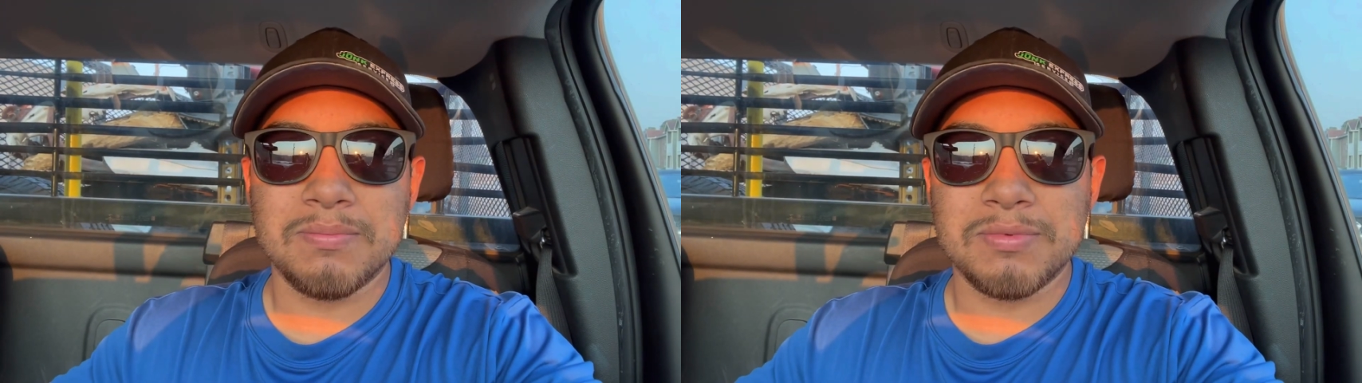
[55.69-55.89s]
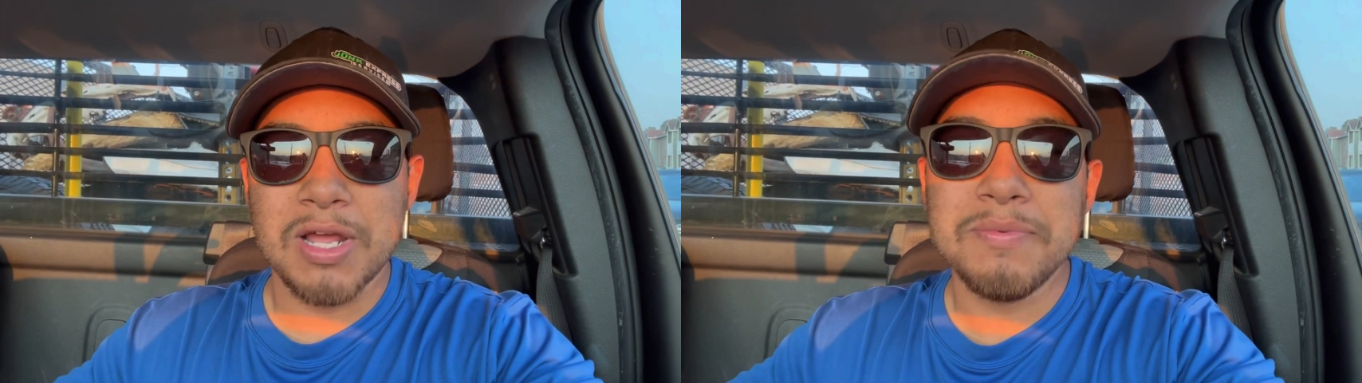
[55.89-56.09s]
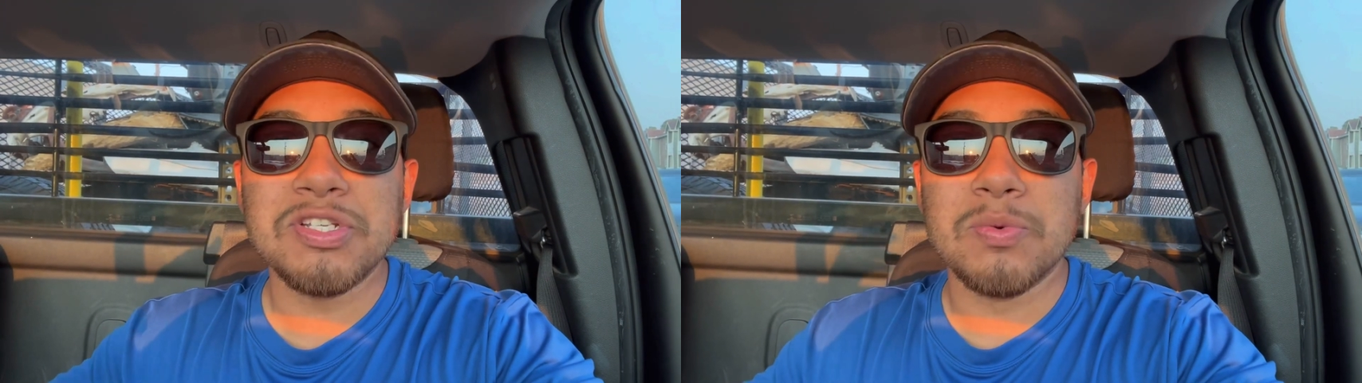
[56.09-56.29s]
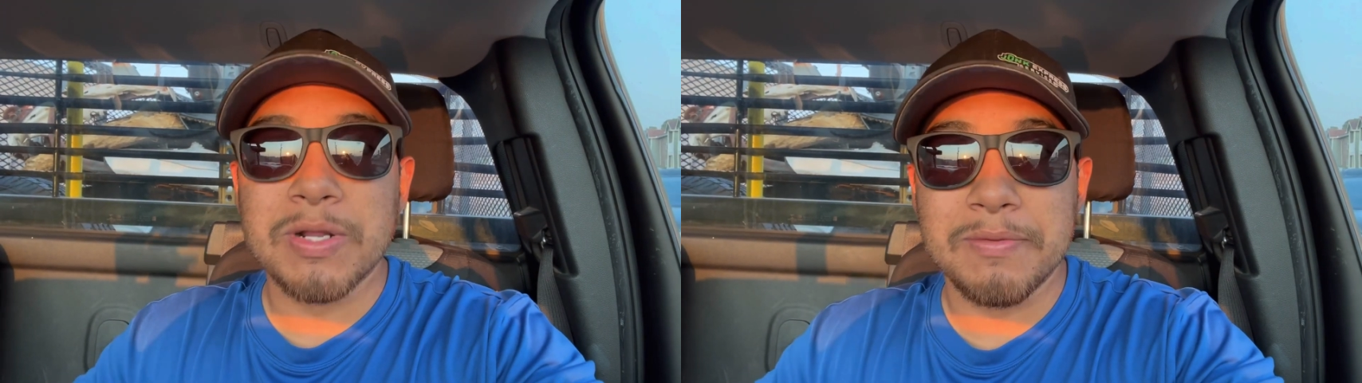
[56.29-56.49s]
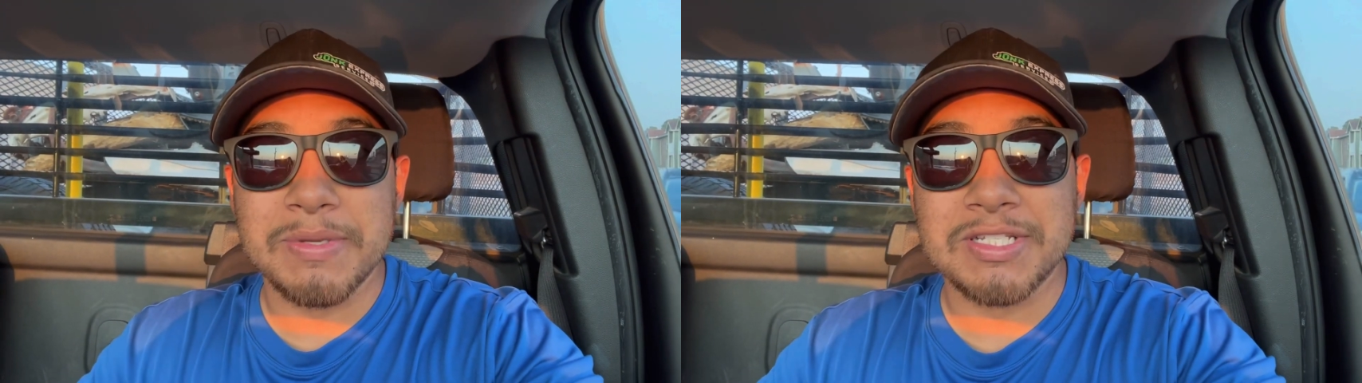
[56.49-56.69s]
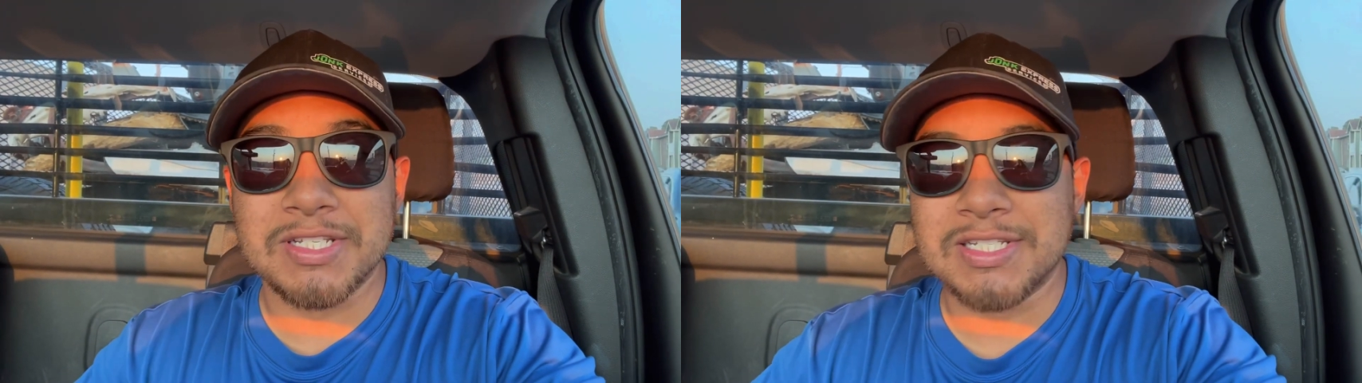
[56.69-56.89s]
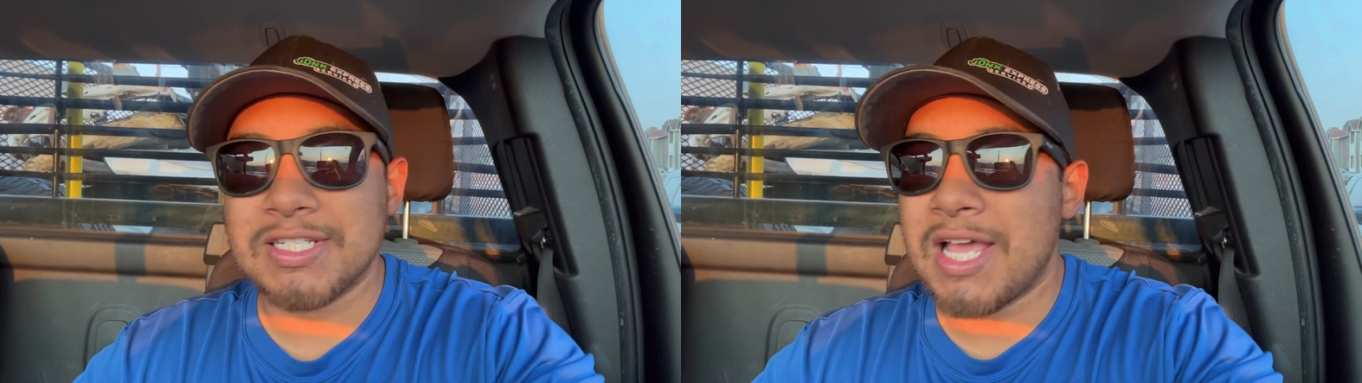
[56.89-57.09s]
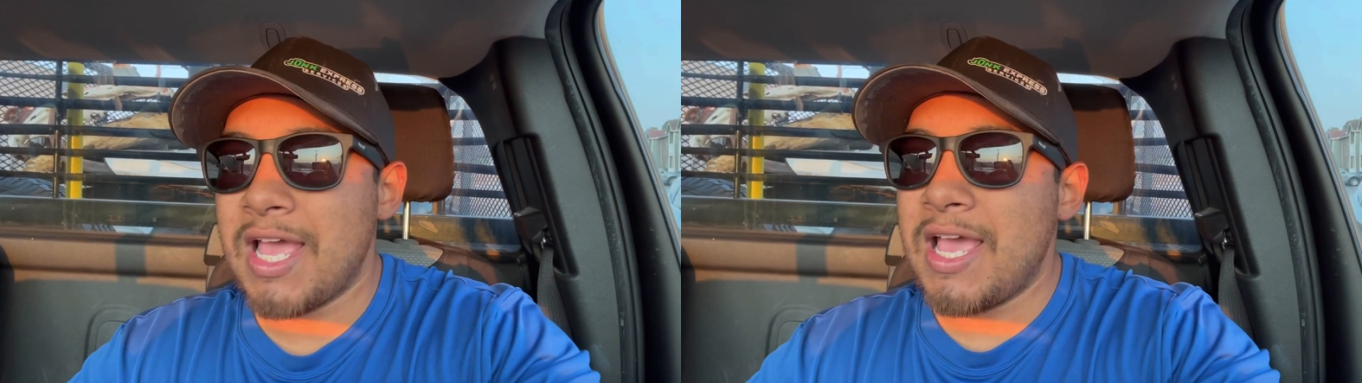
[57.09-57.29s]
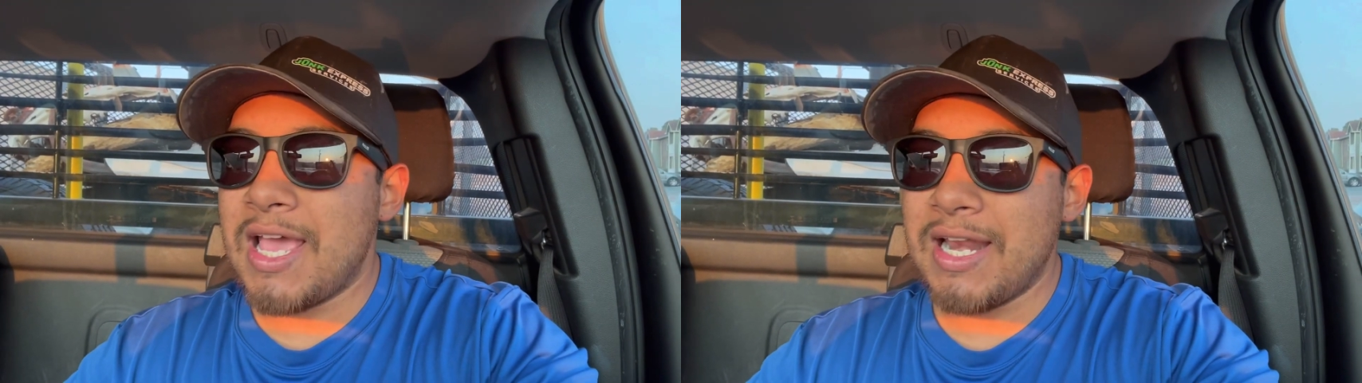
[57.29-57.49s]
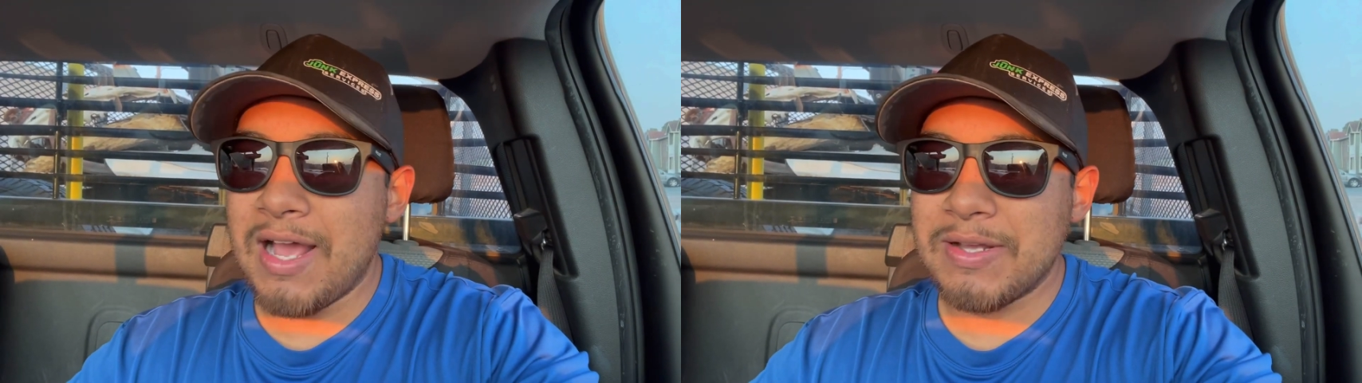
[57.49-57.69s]
dumpster rental business
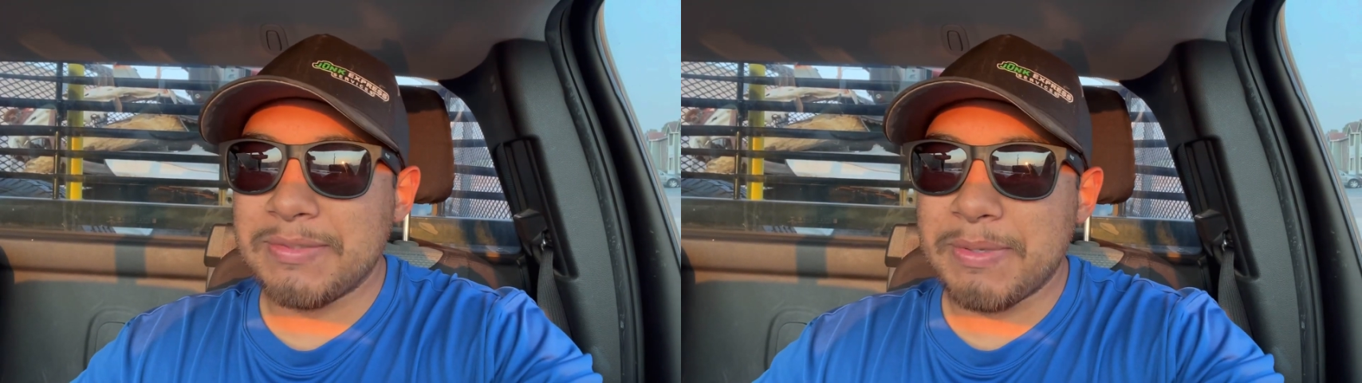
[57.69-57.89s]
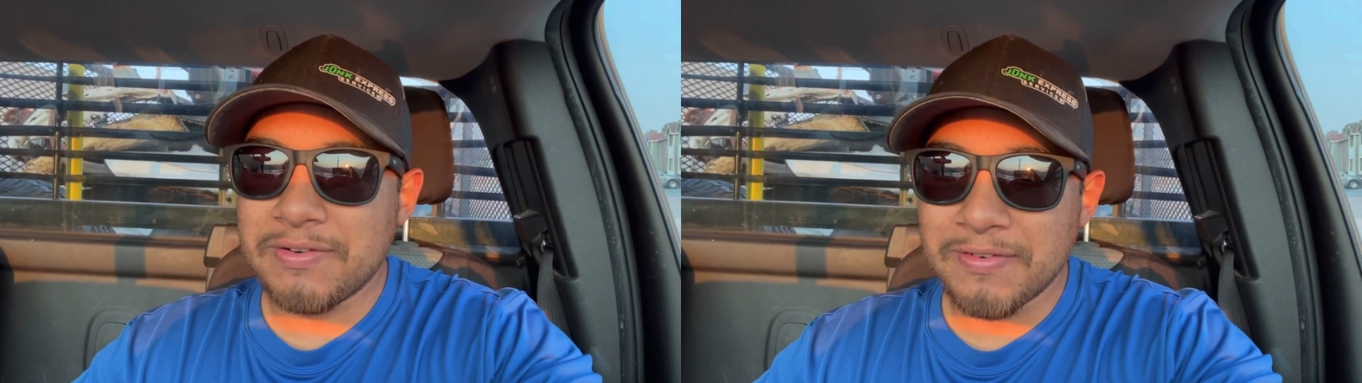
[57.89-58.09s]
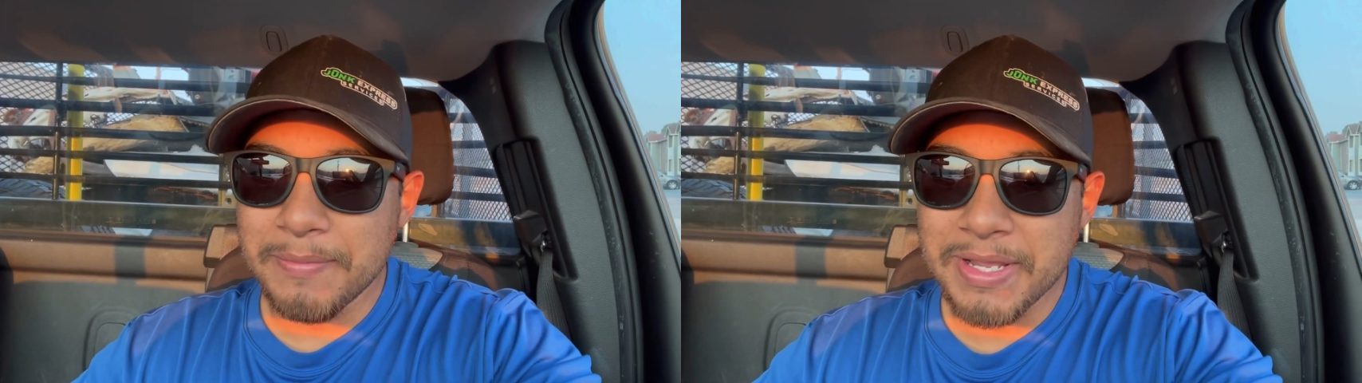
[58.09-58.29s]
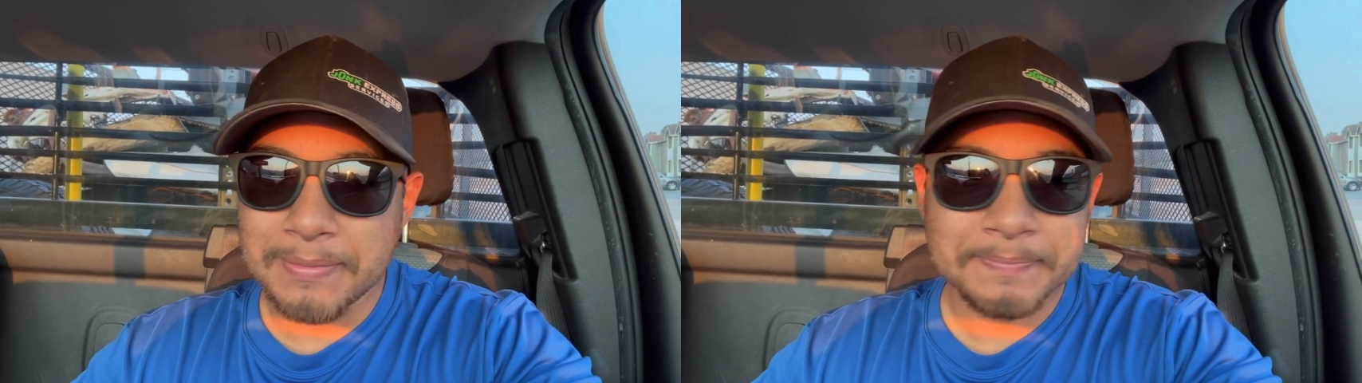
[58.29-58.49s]
and how it's been for me